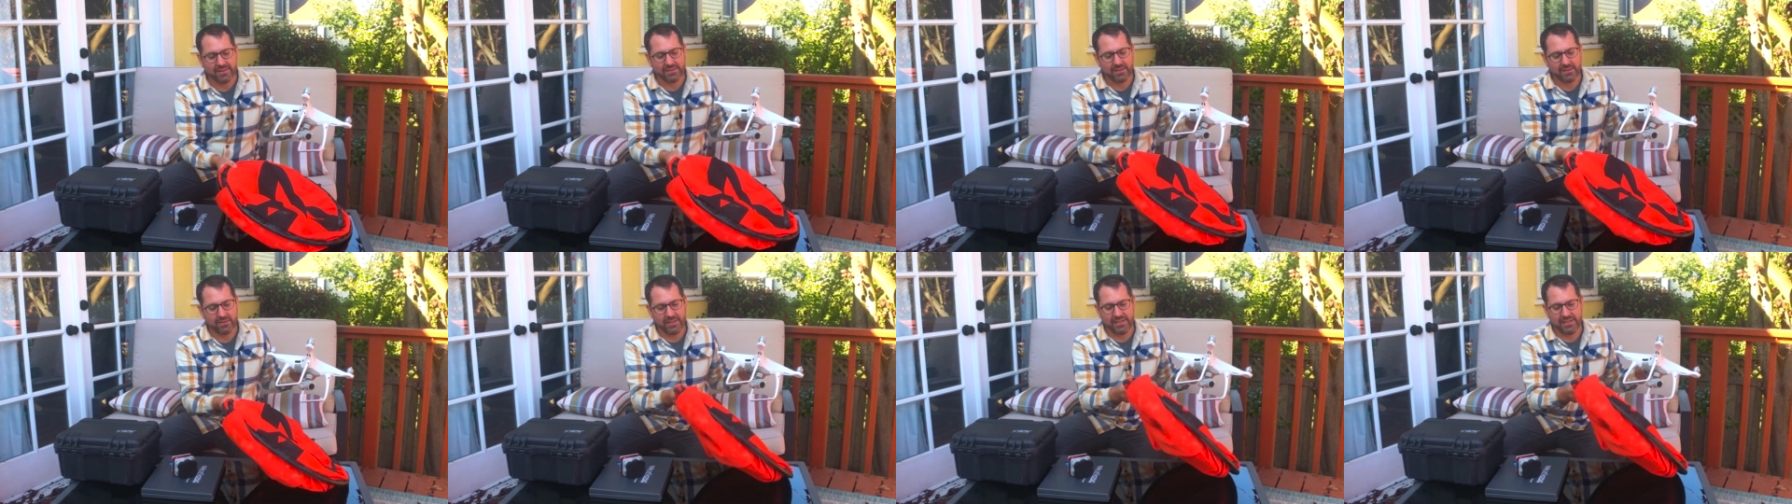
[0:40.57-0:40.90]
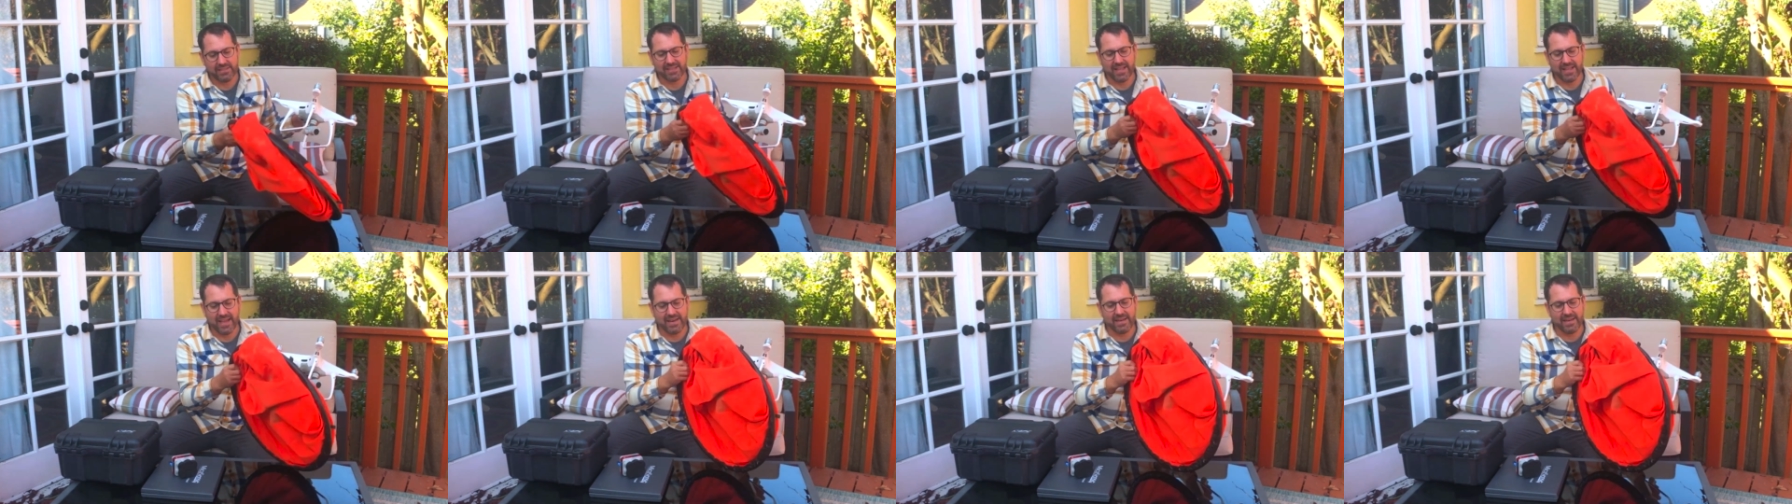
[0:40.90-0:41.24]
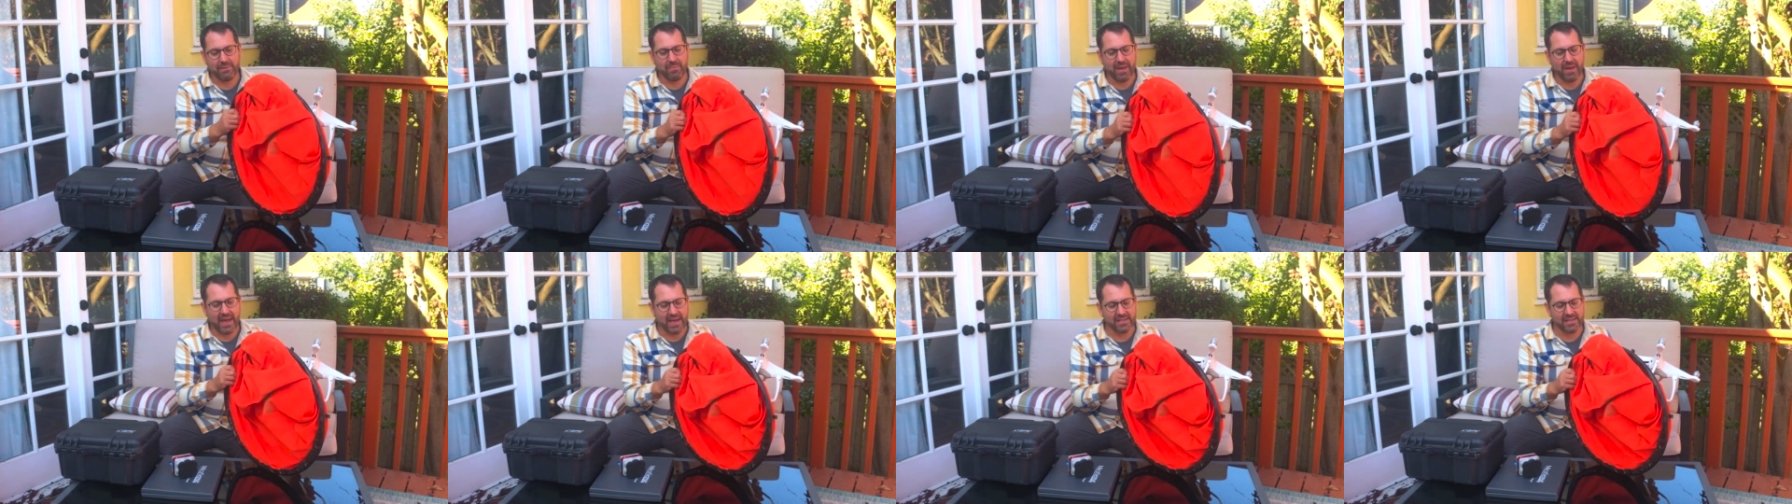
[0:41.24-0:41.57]
So these landing
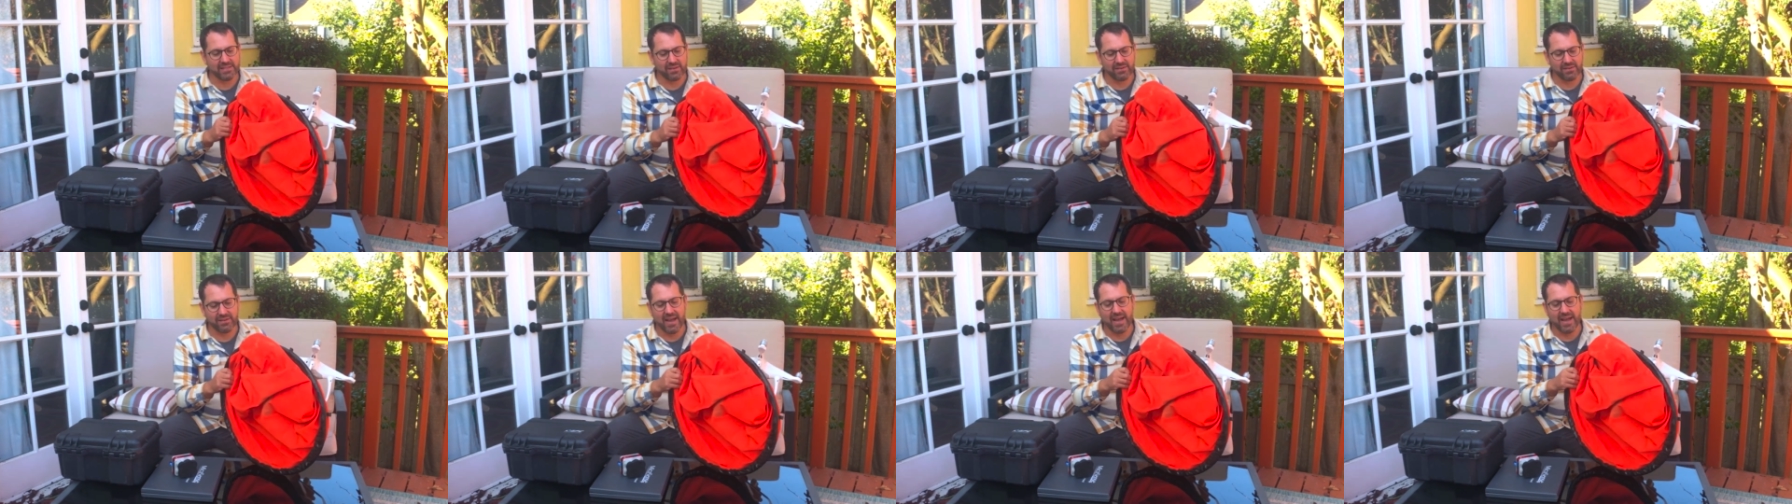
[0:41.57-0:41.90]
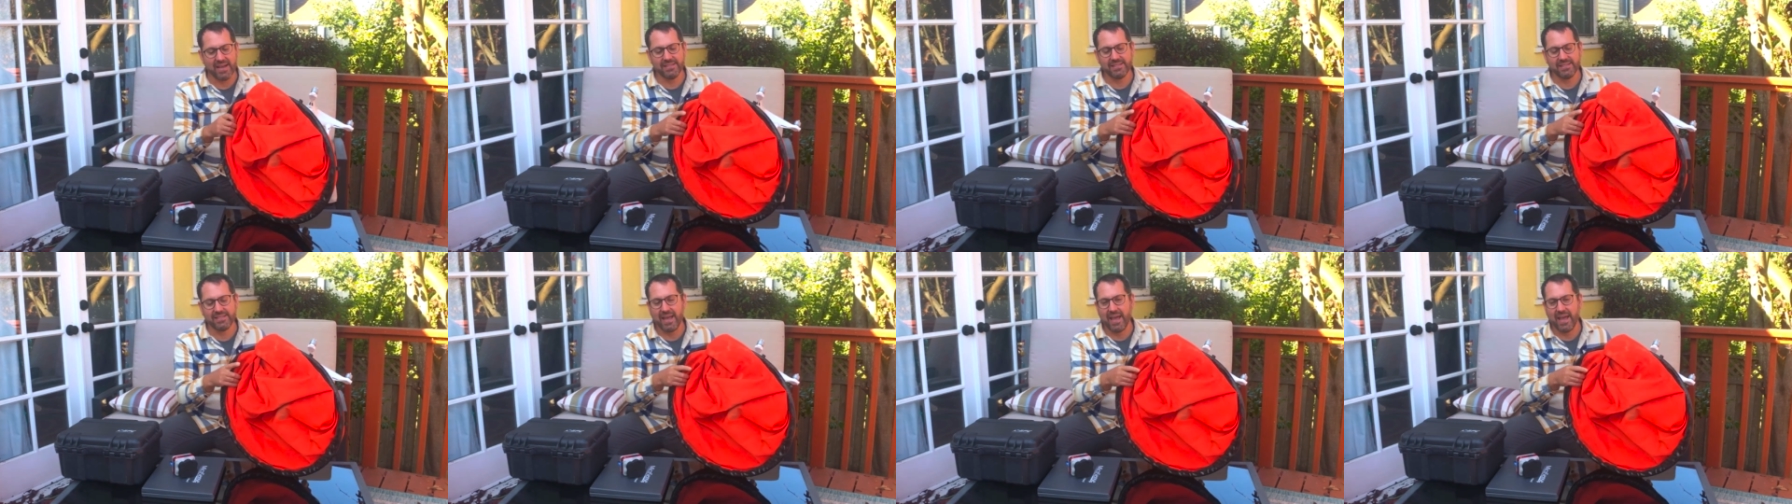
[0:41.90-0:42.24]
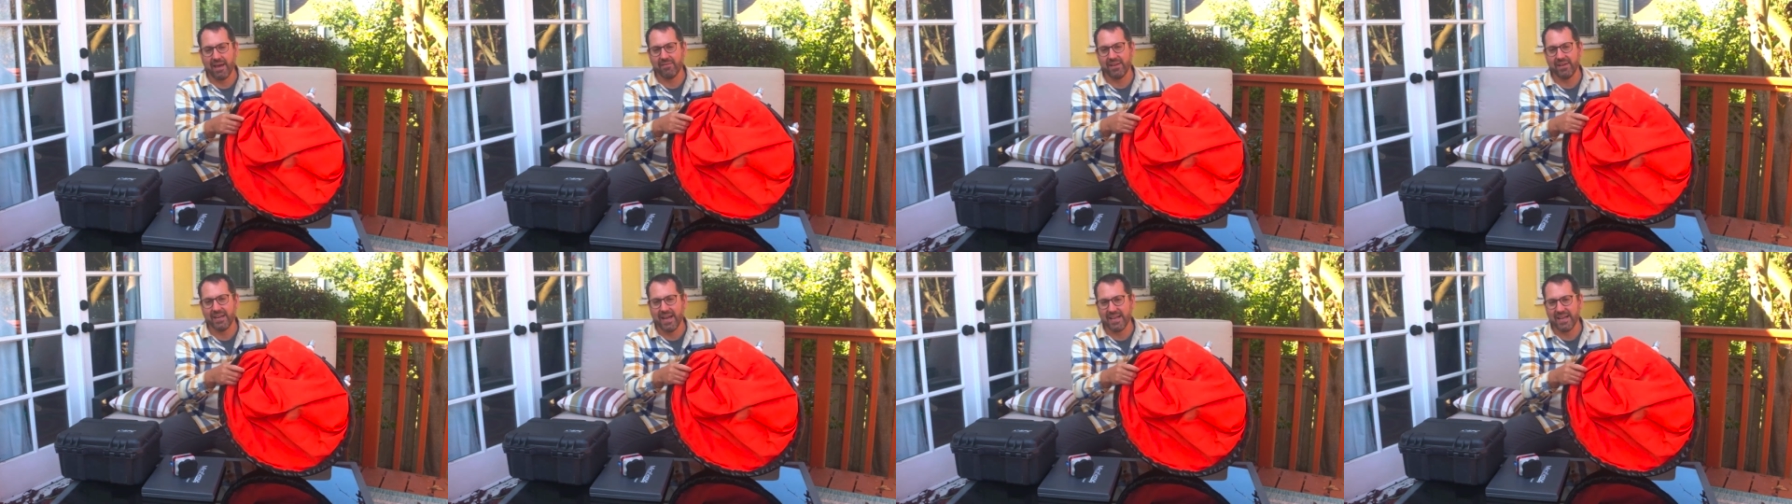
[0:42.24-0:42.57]
pads are nice. They
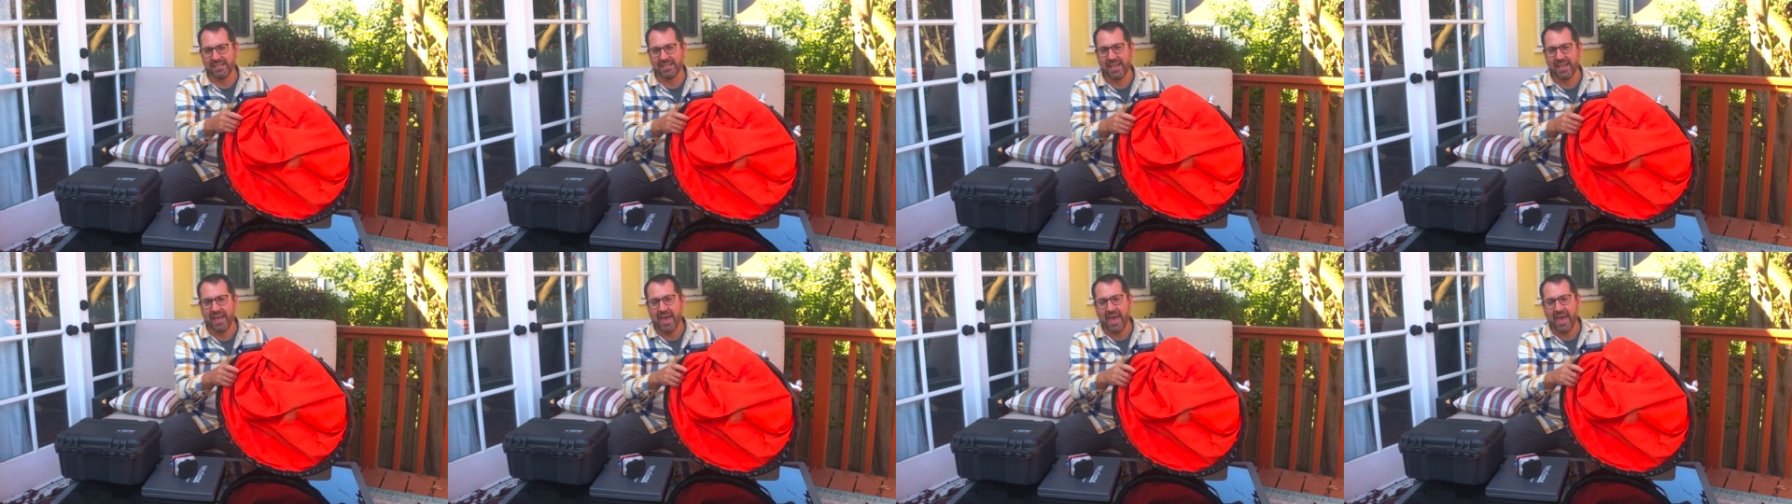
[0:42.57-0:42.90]
have a nice